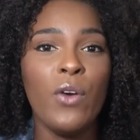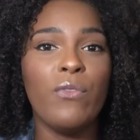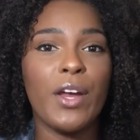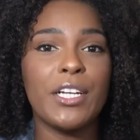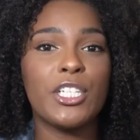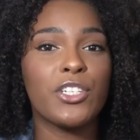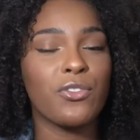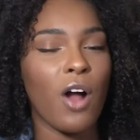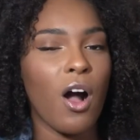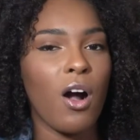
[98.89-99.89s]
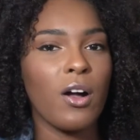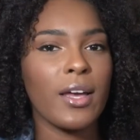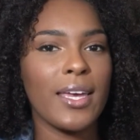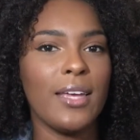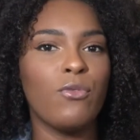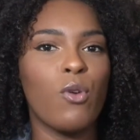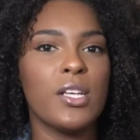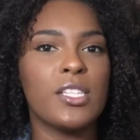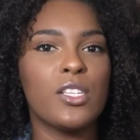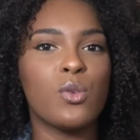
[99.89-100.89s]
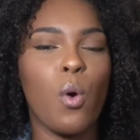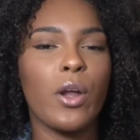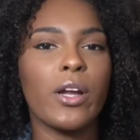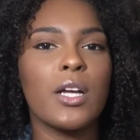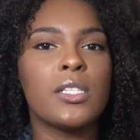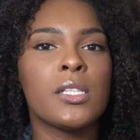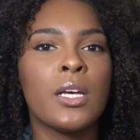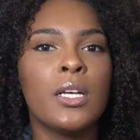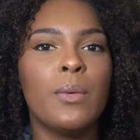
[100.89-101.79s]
very strong in voice disorders,